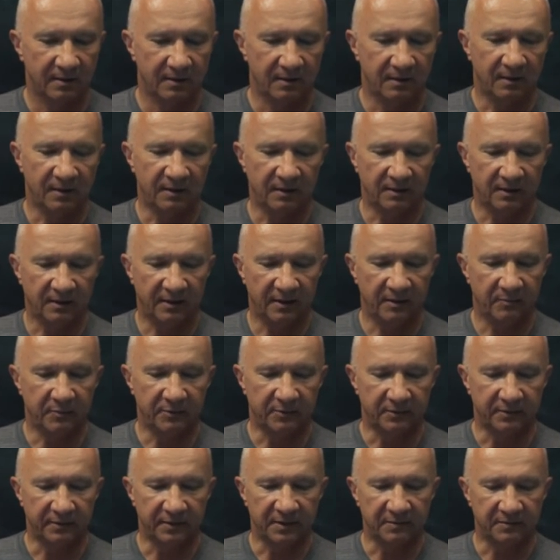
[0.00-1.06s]
I
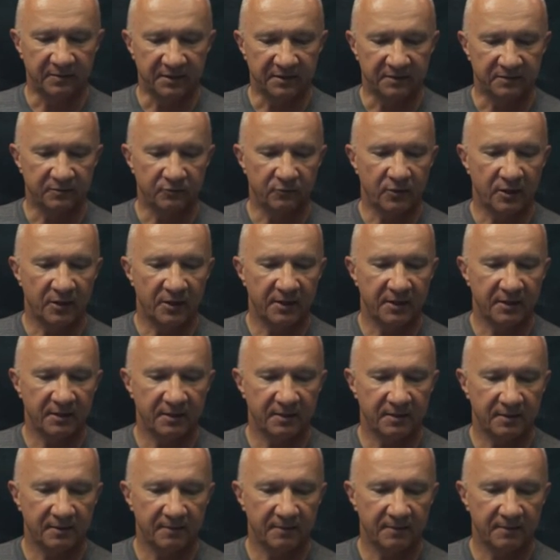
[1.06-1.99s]
label them as y.